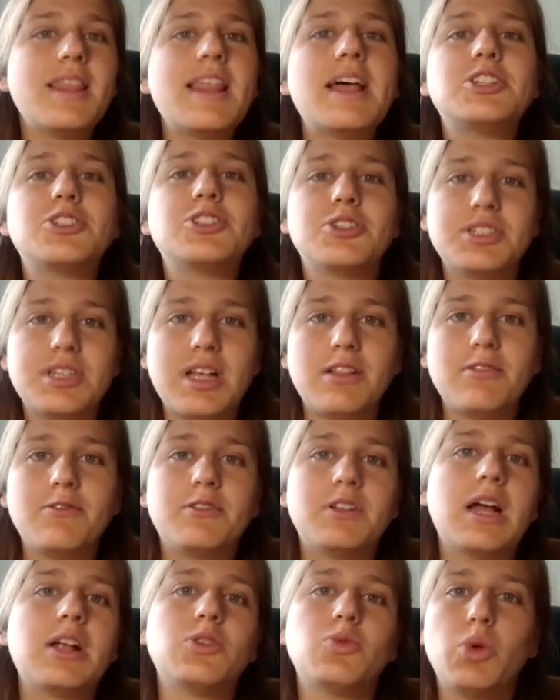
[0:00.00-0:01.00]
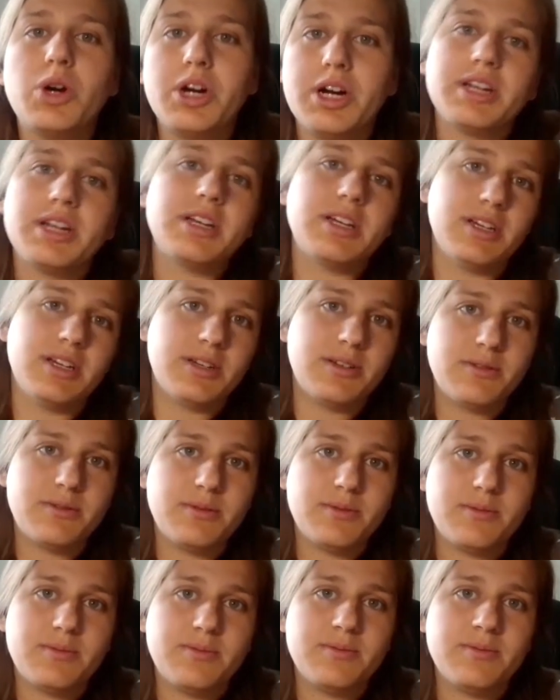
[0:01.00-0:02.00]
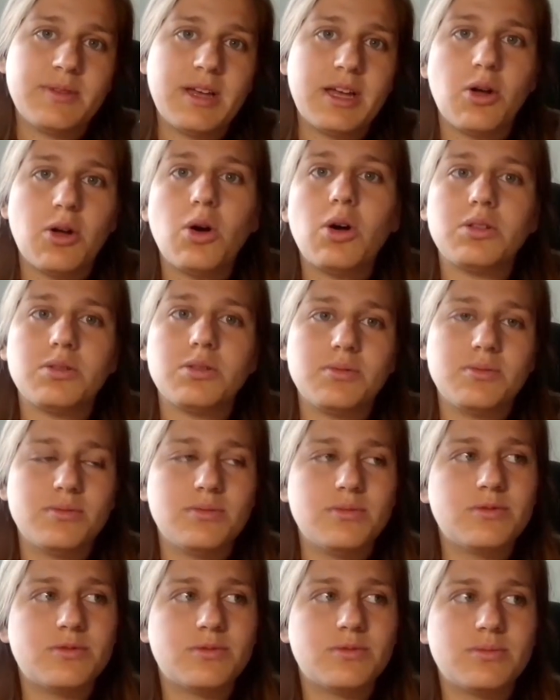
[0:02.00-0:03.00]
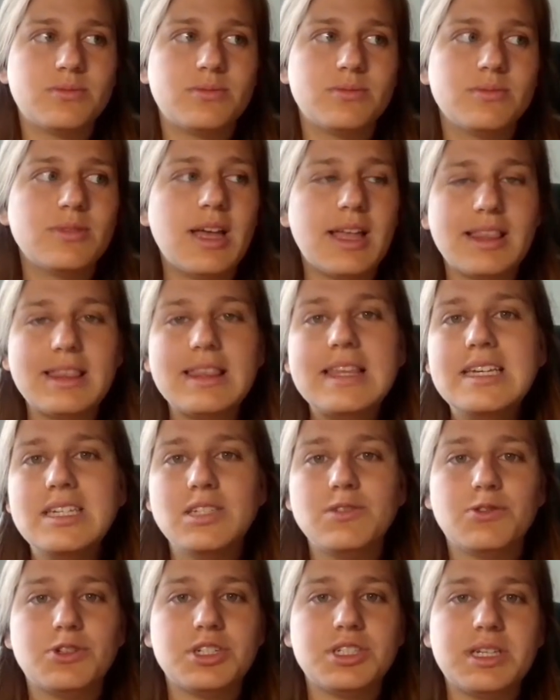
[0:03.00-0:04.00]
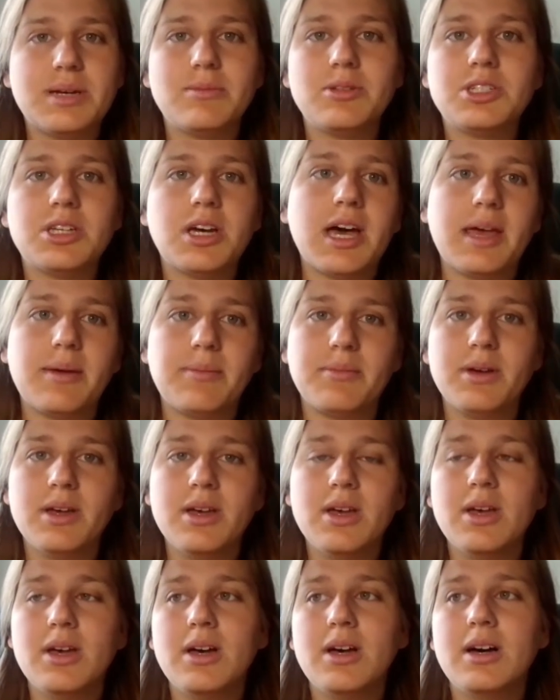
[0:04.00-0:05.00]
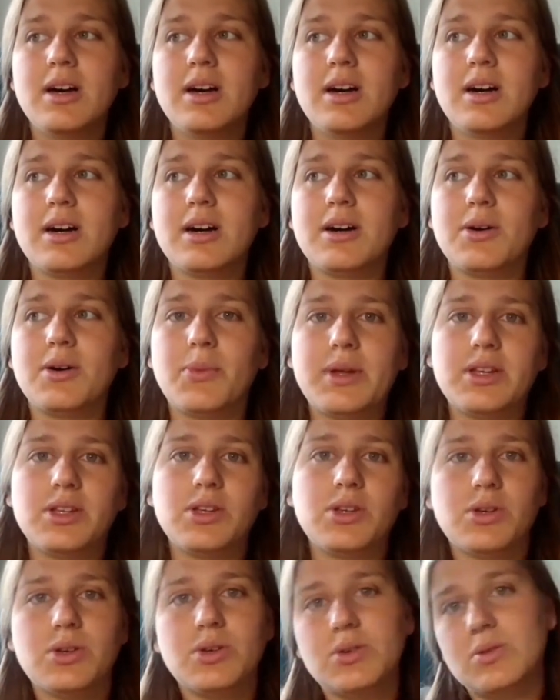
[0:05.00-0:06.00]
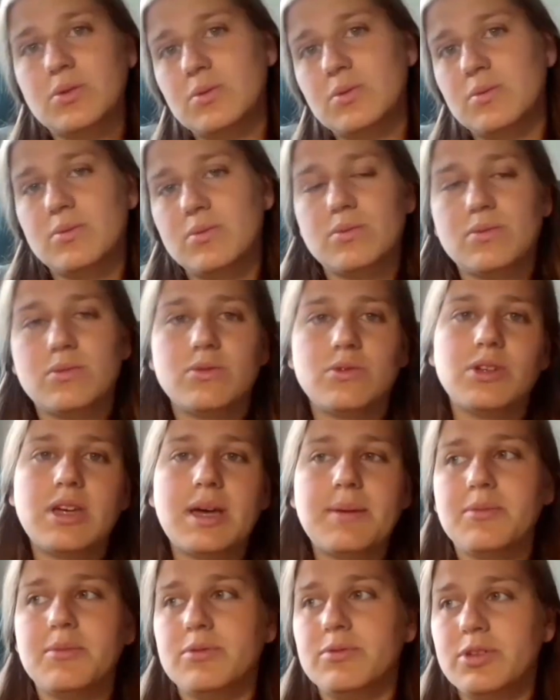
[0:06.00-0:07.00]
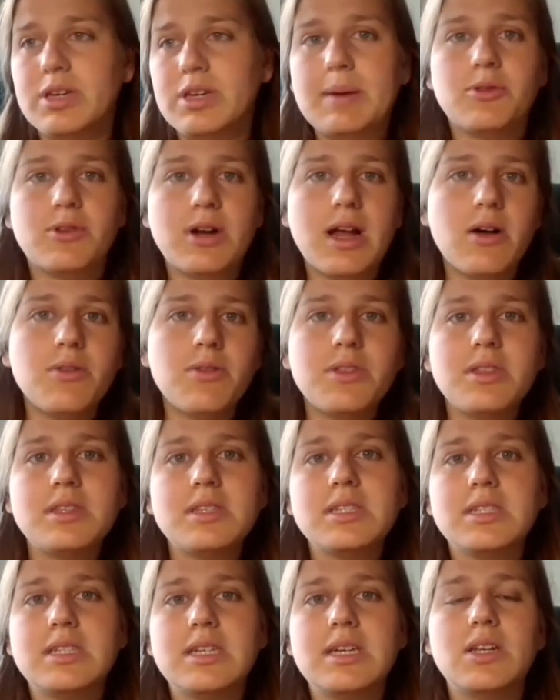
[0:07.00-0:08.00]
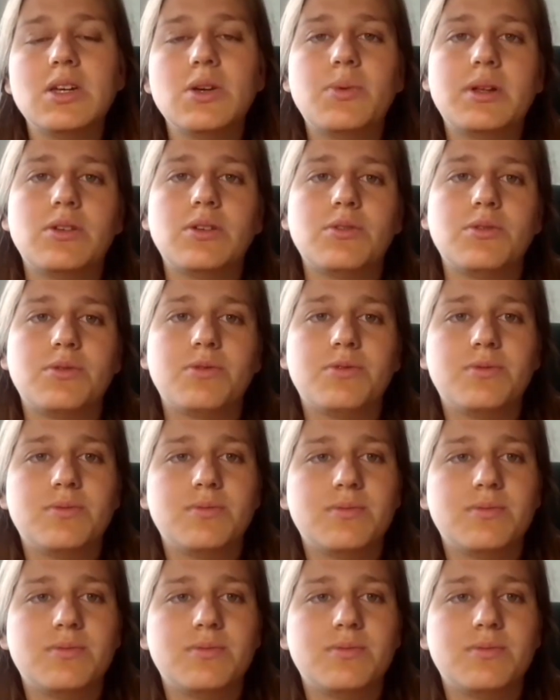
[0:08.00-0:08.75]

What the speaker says: let yourself not work at all, at least for some time, when you come around in the city, when you